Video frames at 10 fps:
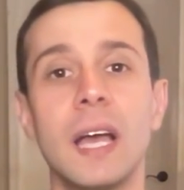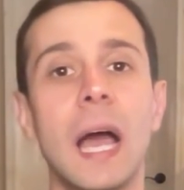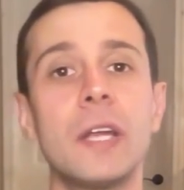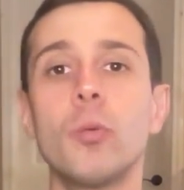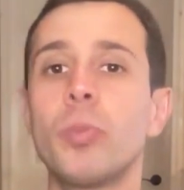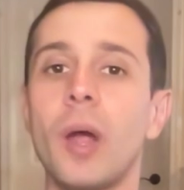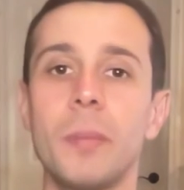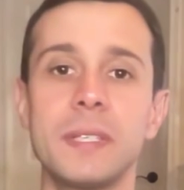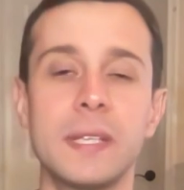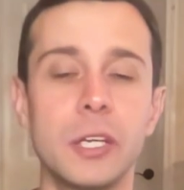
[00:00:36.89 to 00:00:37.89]
I don't
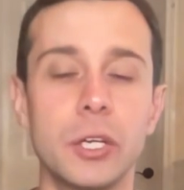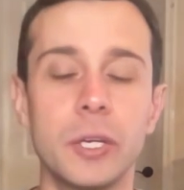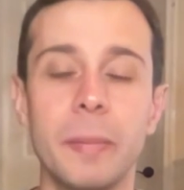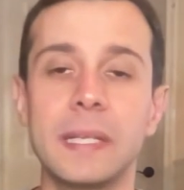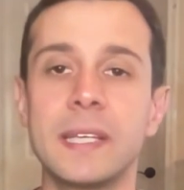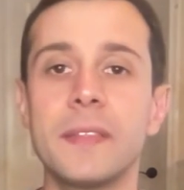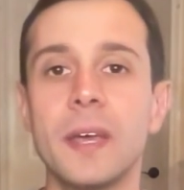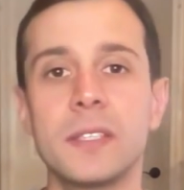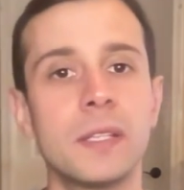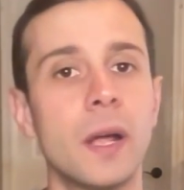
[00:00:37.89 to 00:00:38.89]
promise that you're gonna make
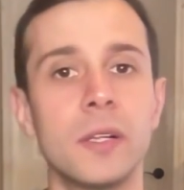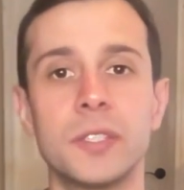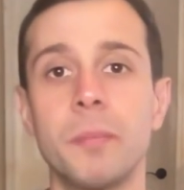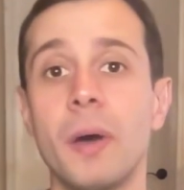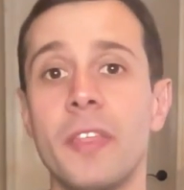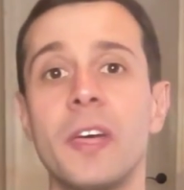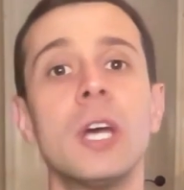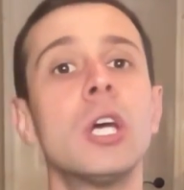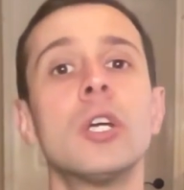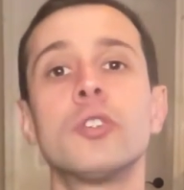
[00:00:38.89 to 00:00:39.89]
$10,000 a month
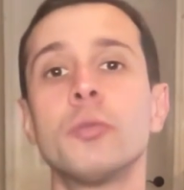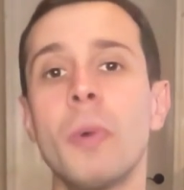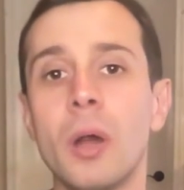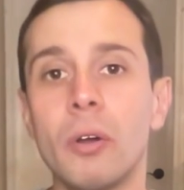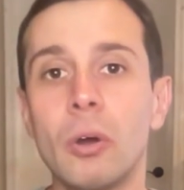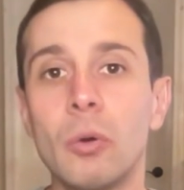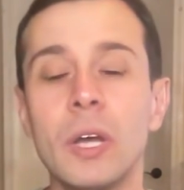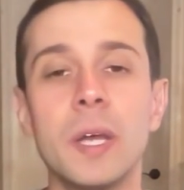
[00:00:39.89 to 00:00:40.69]
tomorrow,